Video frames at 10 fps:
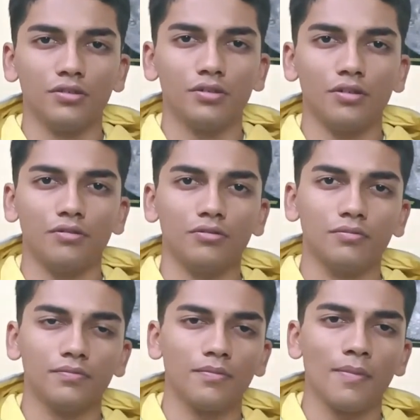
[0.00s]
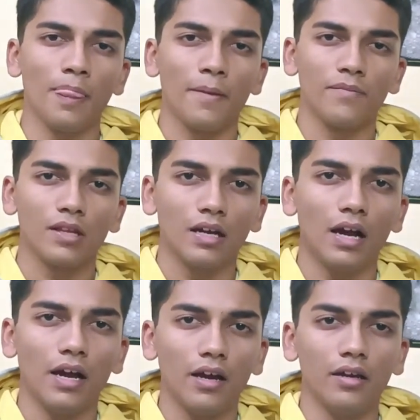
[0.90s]
So
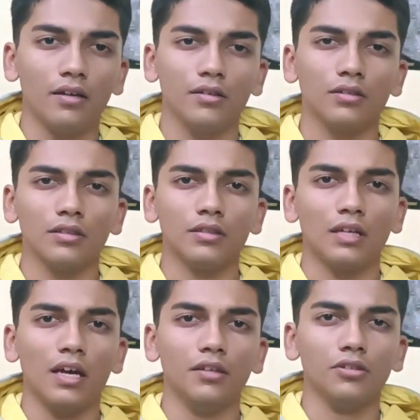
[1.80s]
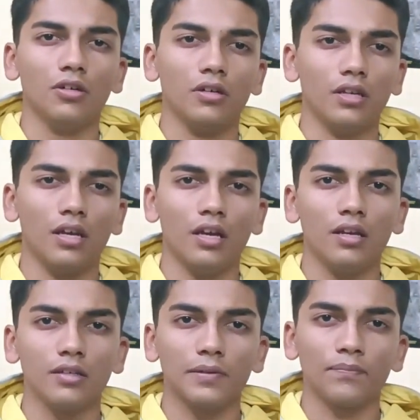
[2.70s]
I had a thought,
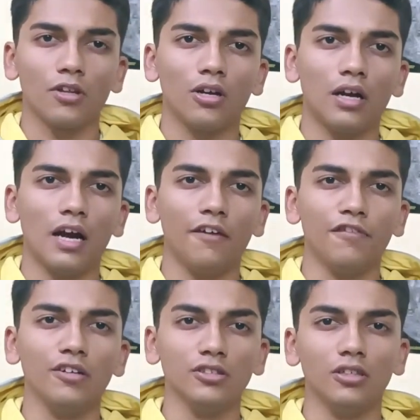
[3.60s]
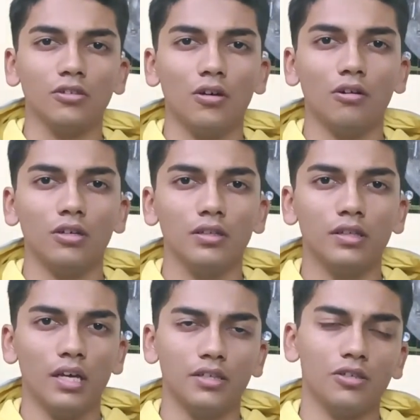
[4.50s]
and I found out
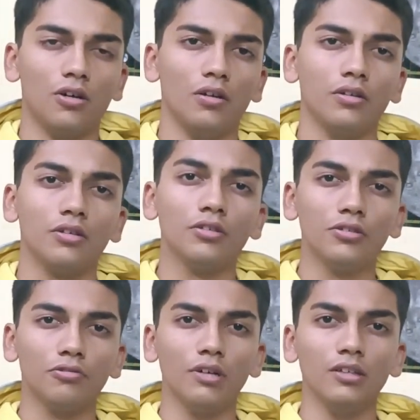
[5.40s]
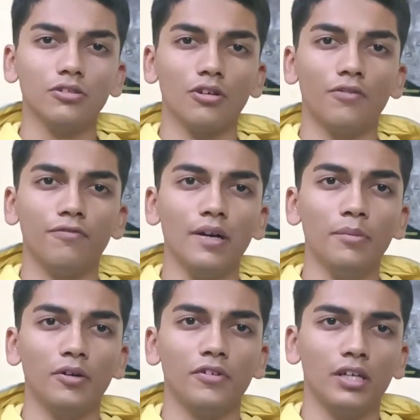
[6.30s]
that on 12th of
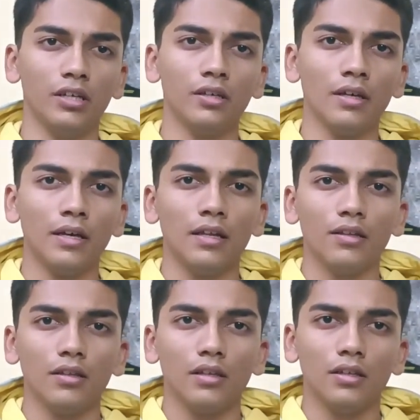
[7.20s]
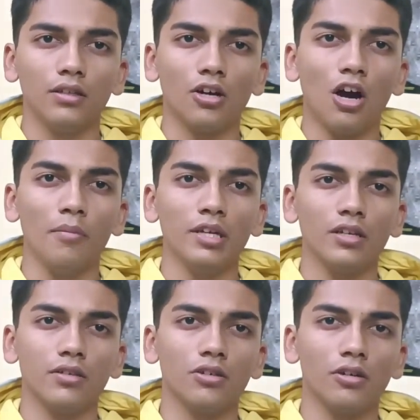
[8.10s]
February, the comet
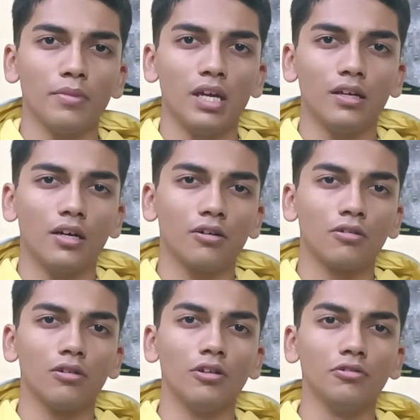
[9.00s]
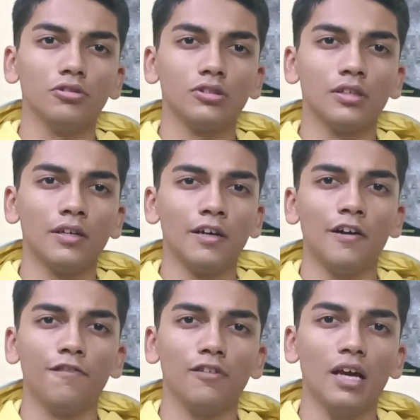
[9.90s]
is gonna make a close
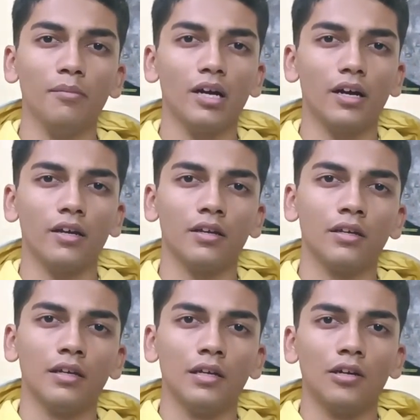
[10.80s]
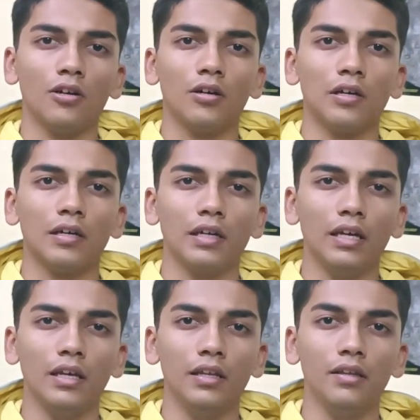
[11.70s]
flyby
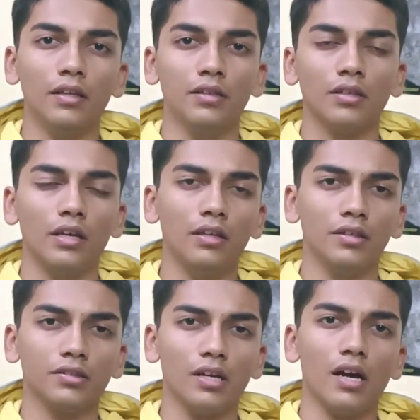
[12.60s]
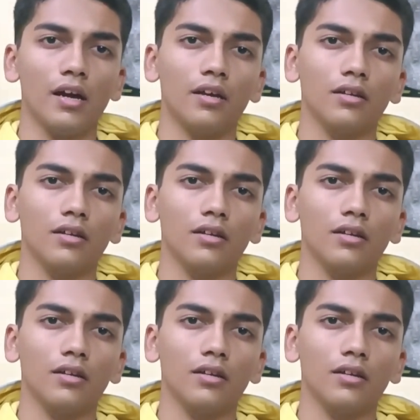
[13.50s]
in the sky